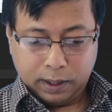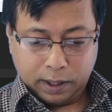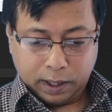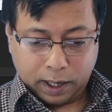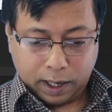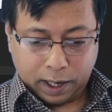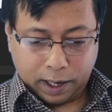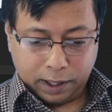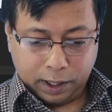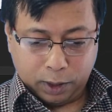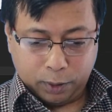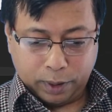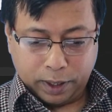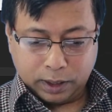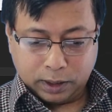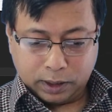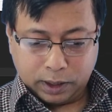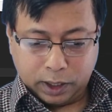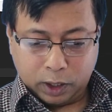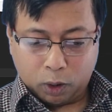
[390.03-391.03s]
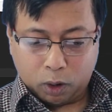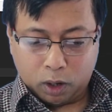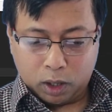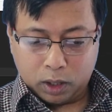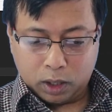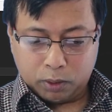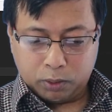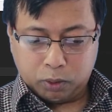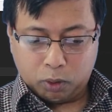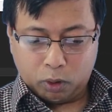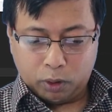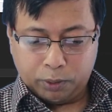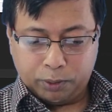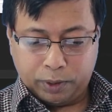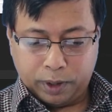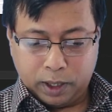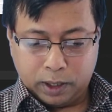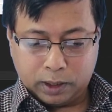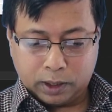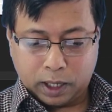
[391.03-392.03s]
and you can see all the 4
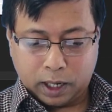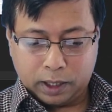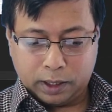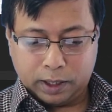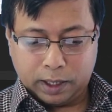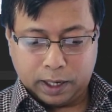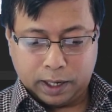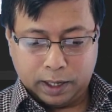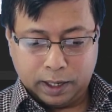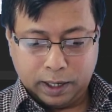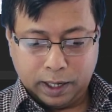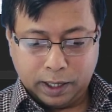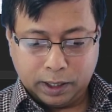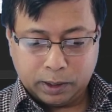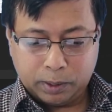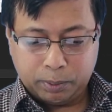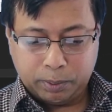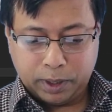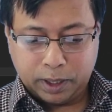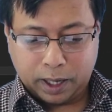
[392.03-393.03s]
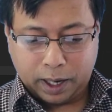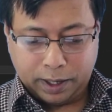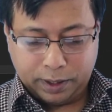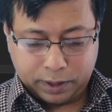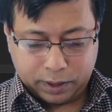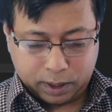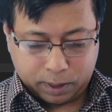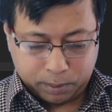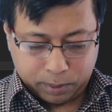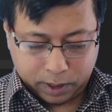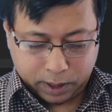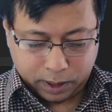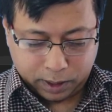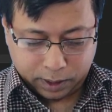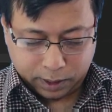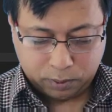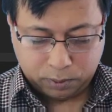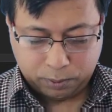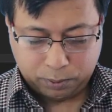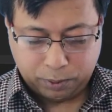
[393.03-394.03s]
fields are there. Let me write
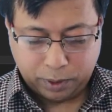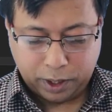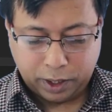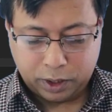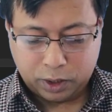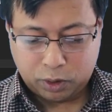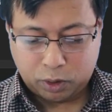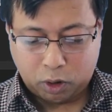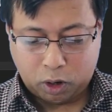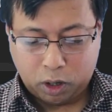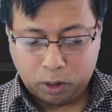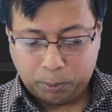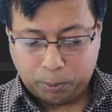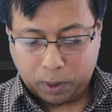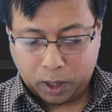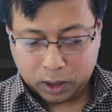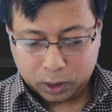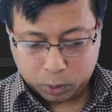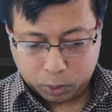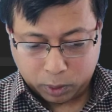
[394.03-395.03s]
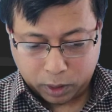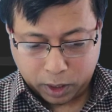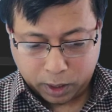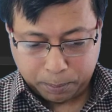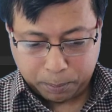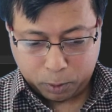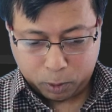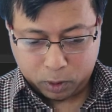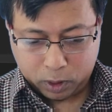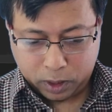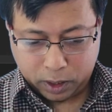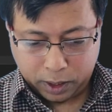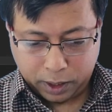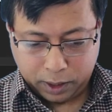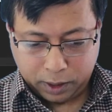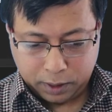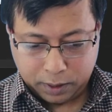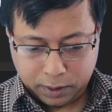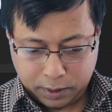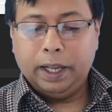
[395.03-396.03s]
something. Very strong password I put
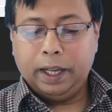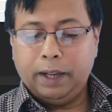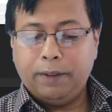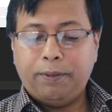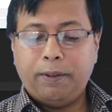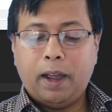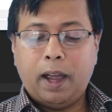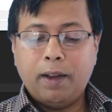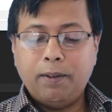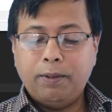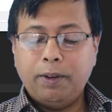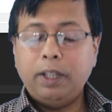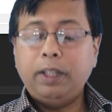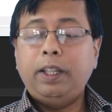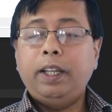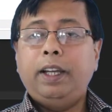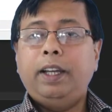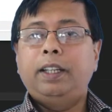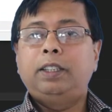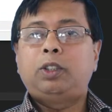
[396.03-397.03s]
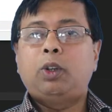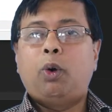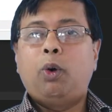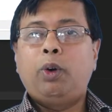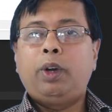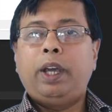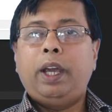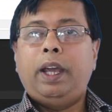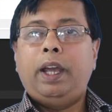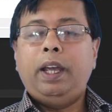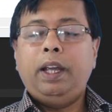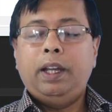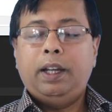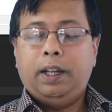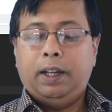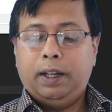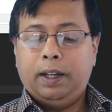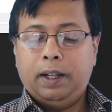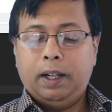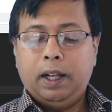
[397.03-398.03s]
there. If everything is okay,
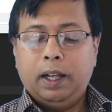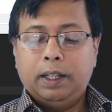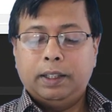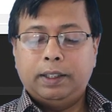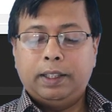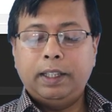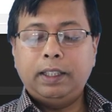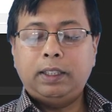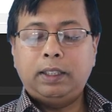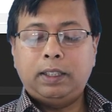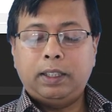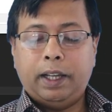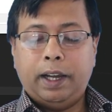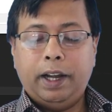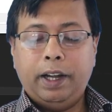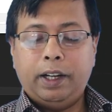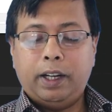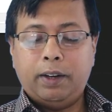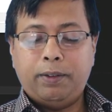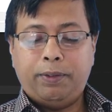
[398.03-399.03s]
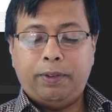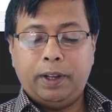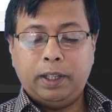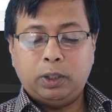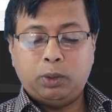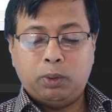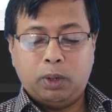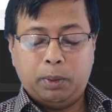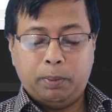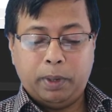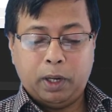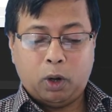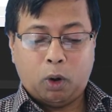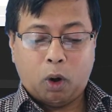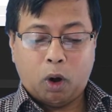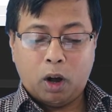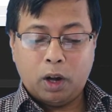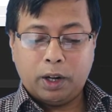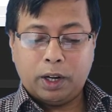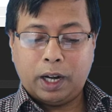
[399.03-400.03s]
this interface will be
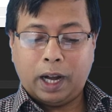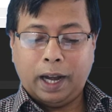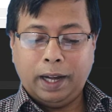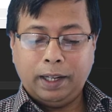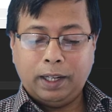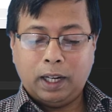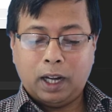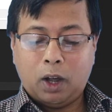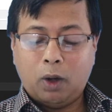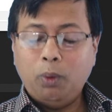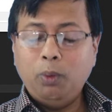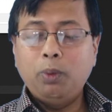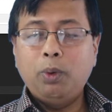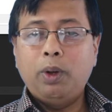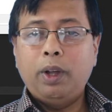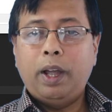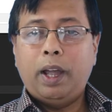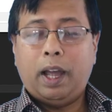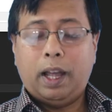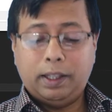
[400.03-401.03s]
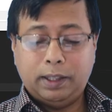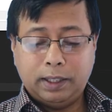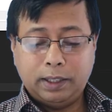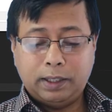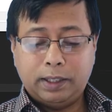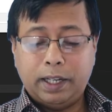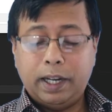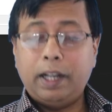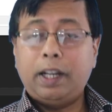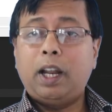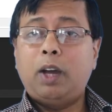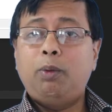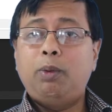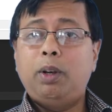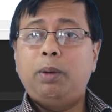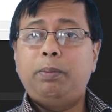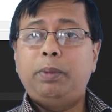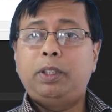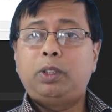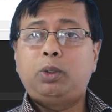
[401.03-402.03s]
called right now, and this data
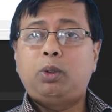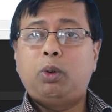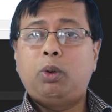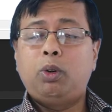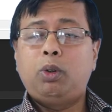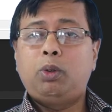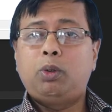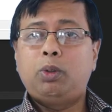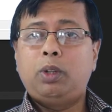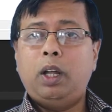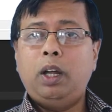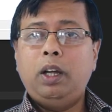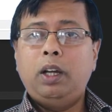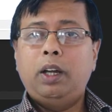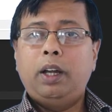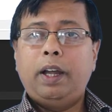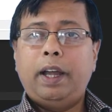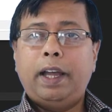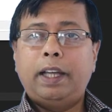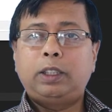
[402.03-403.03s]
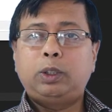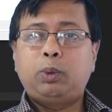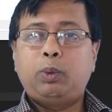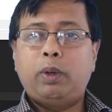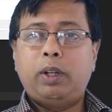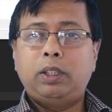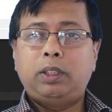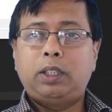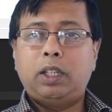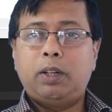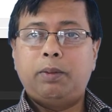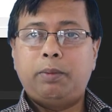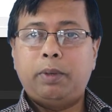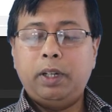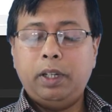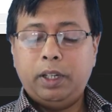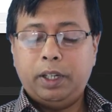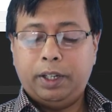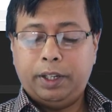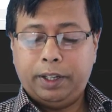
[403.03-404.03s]
will be stored to the SQL
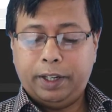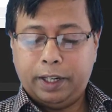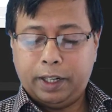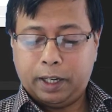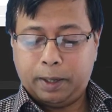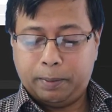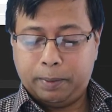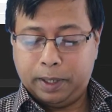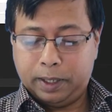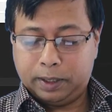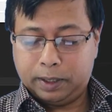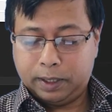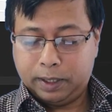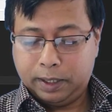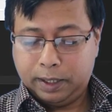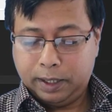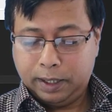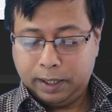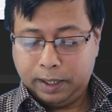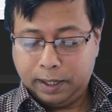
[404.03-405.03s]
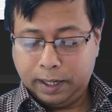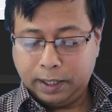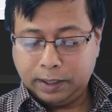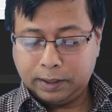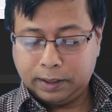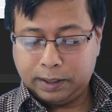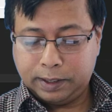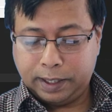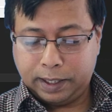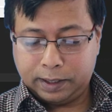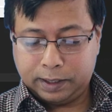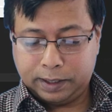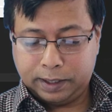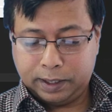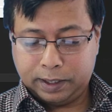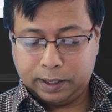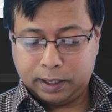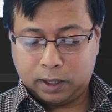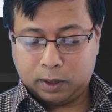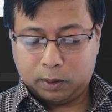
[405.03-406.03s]
Server database. Let's test
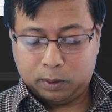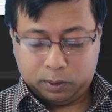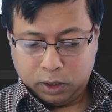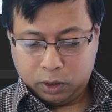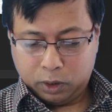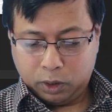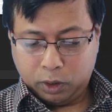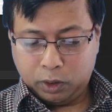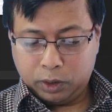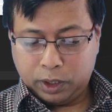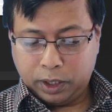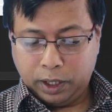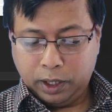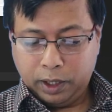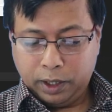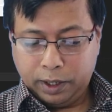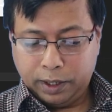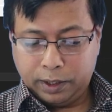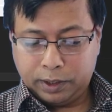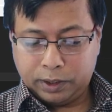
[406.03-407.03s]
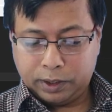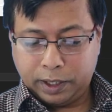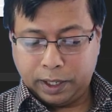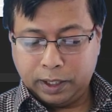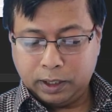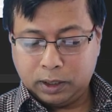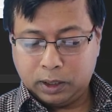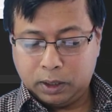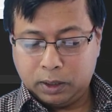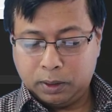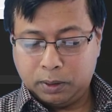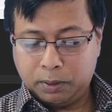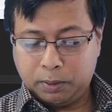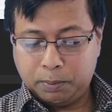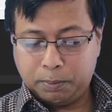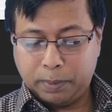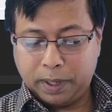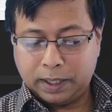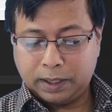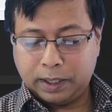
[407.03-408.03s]
it now. Do you see? It says
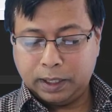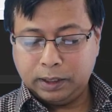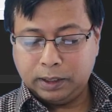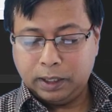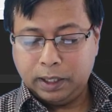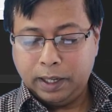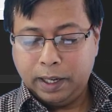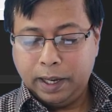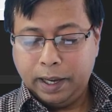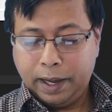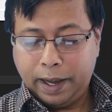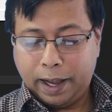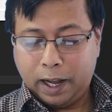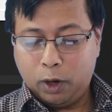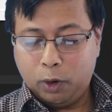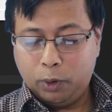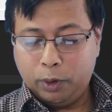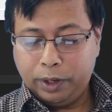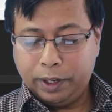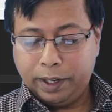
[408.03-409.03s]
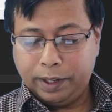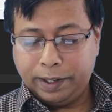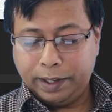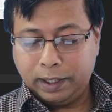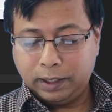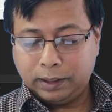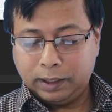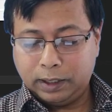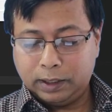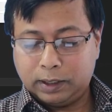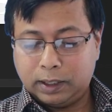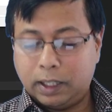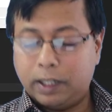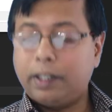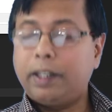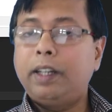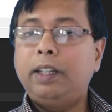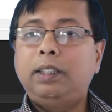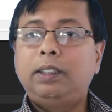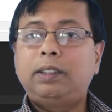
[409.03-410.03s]
message, hello, details
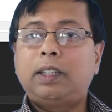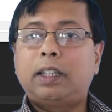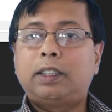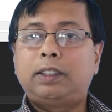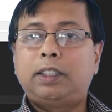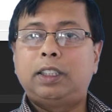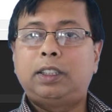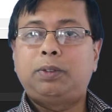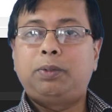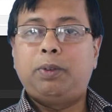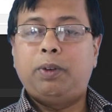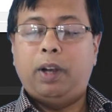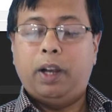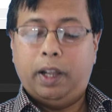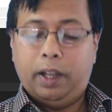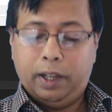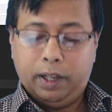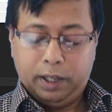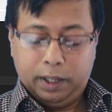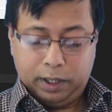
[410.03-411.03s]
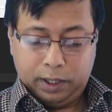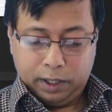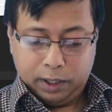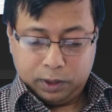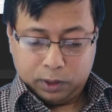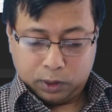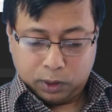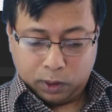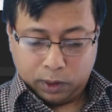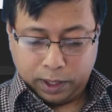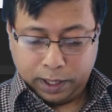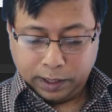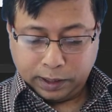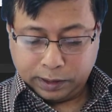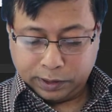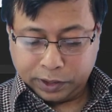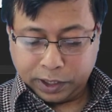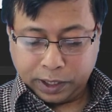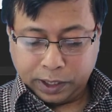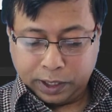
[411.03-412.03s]
inserted successfully. So
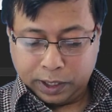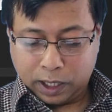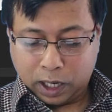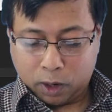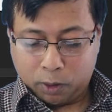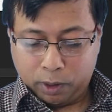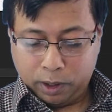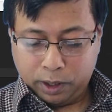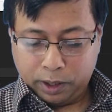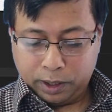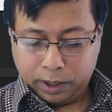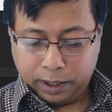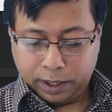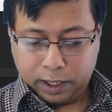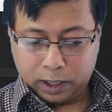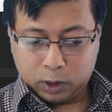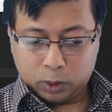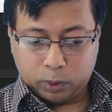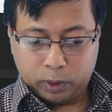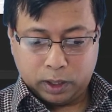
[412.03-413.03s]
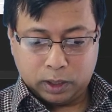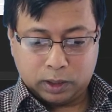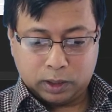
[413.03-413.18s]
let's check in our SQL